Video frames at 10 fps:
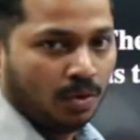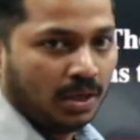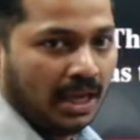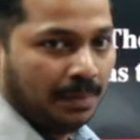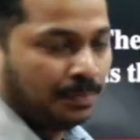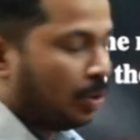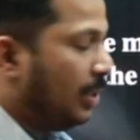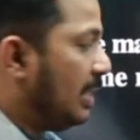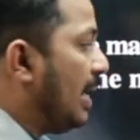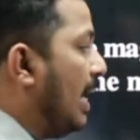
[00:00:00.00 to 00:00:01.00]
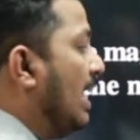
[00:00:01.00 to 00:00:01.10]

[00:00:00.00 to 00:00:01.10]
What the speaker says: Okay, so it